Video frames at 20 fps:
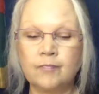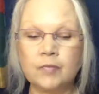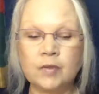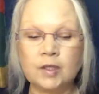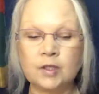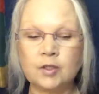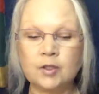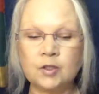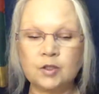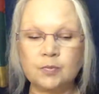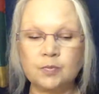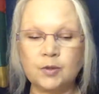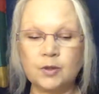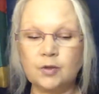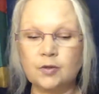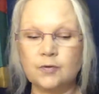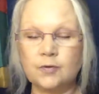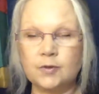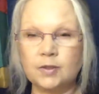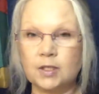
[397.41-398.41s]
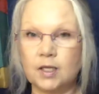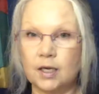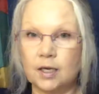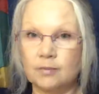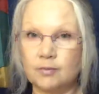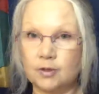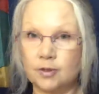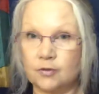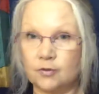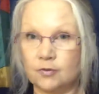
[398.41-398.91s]
Just a beautiful time
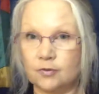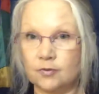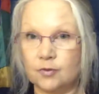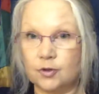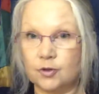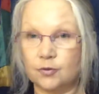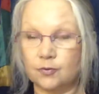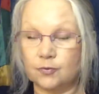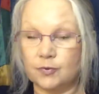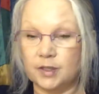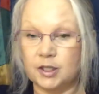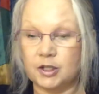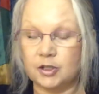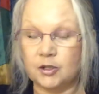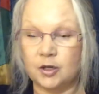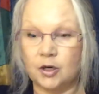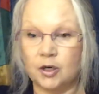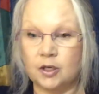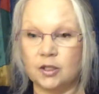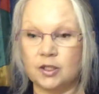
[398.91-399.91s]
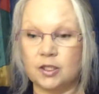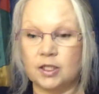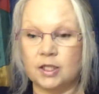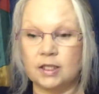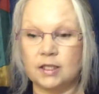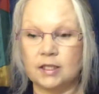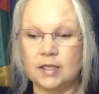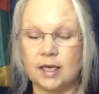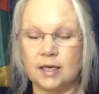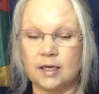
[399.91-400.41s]
to to recharge and
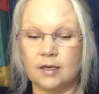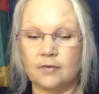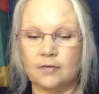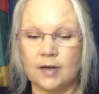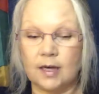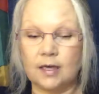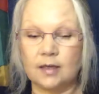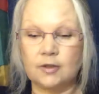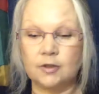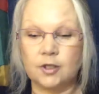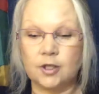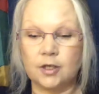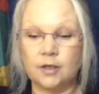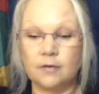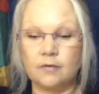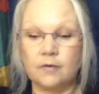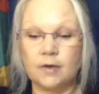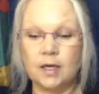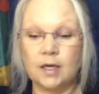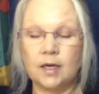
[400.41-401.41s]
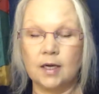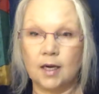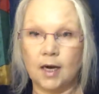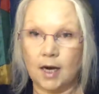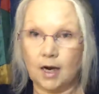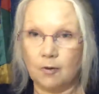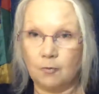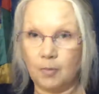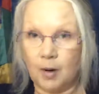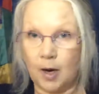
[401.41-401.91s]
take advantage of
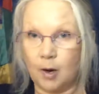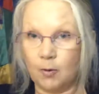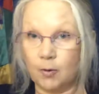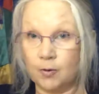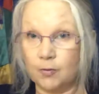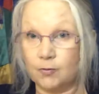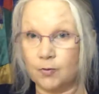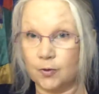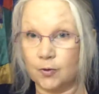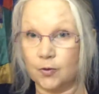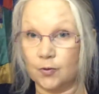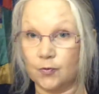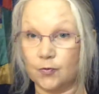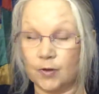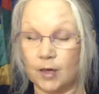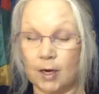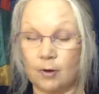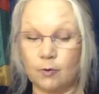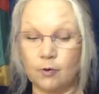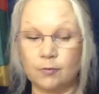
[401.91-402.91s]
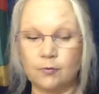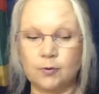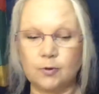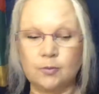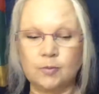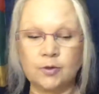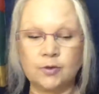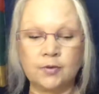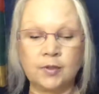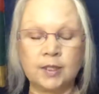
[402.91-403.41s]
how powerful the flower full
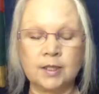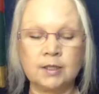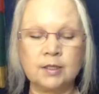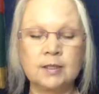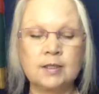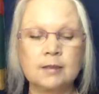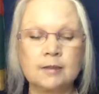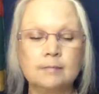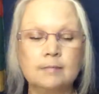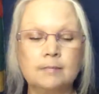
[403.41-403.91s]
moon is.